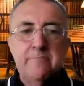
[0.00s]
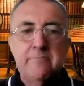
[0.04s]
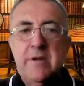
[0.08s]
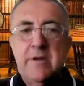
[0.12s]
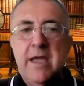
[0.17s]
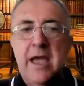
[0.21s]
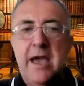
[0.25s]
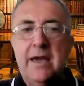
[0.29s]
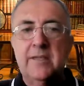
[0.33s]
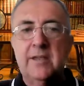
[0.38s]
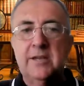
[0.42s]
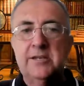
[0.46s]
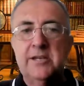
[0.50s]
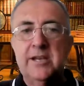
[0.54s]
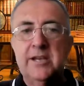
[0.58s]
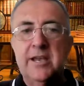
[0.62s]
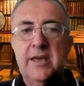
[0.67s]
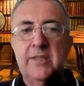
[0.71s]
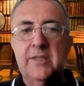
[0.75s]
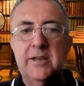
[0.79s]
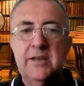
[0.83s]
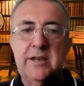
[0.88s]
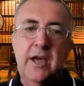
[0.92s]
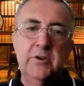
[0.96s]
gather
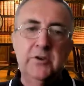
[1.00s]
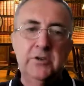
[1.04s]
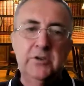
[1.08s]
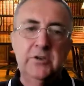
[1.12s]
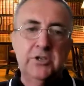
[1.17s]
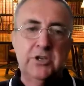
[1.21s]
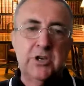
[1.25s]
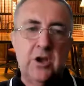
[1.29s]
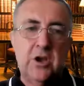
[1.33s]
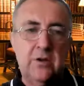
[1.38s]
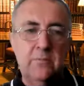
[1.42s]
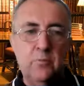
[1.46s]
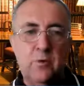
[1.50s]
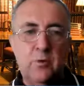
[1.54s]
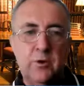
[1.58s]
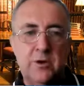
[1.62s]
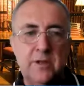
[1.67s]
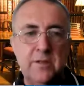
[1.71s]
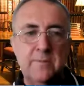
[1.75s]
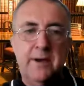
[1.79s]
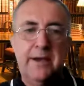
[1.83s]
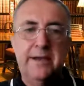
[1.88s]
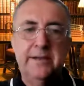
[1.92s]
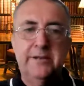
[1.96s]
together notes on what are
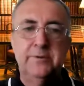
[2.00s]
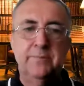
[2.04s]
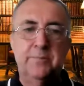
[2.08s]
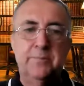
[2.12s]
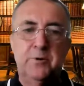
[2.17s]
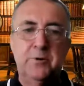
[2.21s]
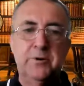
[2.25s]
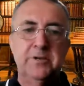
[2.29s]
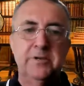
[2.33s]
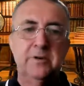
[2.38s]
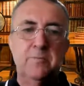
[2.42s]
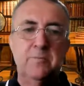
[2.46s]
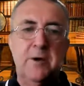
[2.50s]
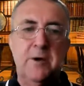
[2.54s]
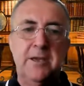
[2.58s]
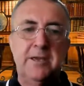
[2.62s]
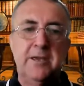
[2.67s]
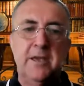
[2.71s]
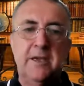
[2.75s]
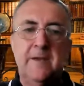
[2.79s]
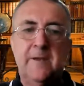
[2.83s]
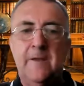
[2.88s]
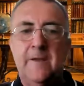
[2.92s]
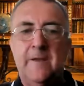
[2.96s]
the major points you're
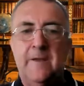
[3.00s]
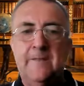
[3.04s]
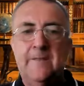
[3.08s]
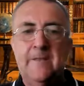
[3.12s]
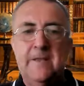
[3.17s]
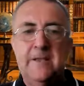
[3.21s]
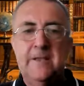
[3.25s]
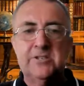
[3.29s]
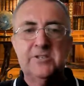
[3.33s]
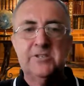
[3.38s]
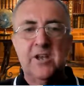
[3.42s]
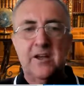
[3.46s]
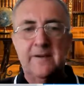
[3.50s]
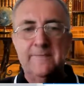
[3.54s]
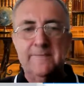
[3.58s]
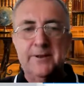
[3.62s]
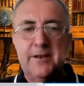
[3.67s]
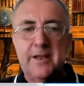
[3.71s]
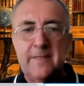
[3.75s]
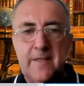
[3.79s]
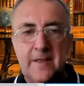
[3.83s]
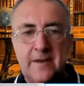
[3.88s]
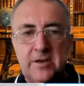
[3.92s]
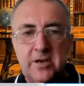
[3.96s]
making in the assignment,
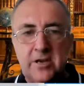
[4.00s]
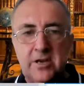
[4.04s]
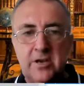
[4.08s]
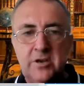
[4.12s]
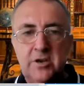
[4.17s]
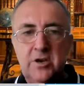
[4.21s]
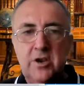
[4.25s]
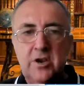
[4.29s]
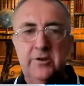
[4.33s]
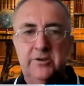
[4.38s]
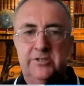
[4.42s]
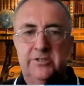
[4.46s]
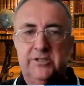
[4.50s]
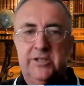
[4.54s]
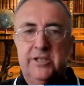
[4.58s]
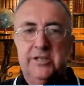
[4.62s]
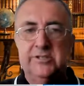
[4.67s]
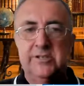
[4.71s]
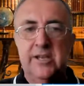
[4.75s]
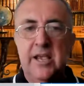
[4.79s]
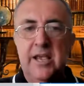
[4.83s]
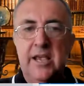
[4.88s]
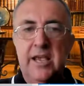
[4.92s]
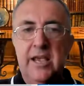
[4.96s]
and then you can use
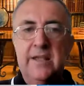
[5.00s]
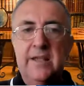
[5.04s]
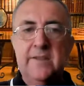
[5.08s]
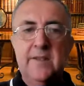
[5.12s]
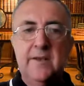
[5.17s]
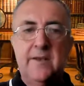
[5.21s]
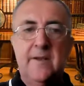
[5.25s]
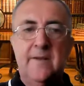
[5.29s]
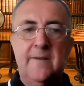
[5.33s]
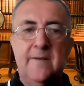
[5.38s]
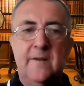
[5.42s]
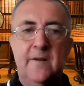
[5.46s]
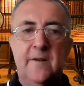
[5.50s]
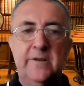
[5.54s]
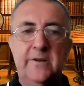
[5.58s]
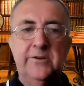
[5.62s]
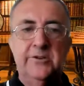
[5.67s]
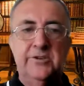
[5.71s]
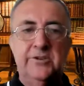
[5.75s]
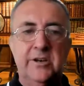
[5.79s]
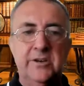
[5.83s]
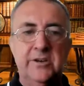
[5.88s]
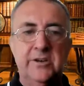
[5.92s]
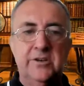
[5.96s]
this in the
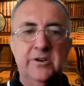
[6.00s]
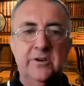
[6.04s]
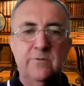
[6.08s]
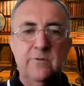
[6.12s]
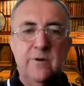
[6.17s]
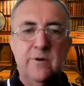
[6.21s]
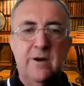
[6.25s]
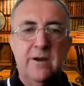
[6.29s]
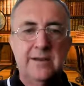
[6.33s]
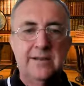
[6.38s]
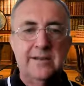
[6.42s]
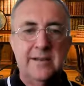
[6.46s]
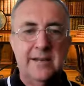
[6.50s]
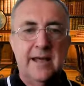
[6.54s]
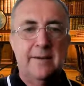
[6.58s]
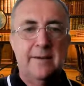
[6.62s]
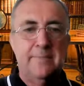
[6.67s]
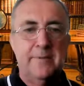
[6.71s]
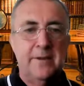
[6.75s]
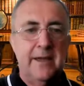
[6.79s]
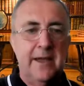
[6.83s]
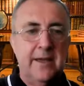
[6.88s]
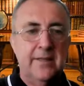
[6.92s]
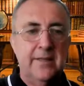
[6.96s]
conclusion as you write it
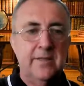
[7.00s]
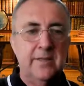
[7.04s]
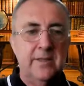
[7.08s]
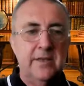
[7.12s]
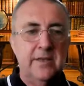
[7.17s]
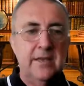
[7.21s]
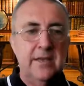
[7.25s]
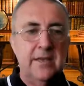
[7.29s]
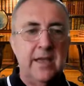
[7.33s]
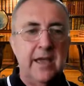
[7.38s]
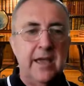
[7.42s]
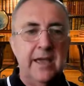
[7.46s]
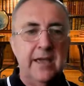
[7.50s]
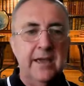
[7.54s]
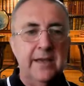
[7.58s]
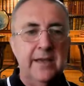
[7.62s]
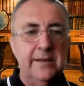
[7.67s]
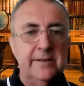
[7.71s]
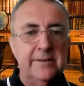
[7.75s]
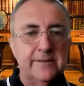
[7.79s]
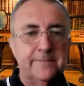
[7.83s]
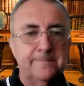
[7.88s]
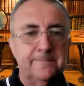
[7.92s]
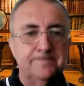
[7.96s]
up at the
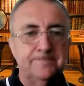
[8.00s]
end.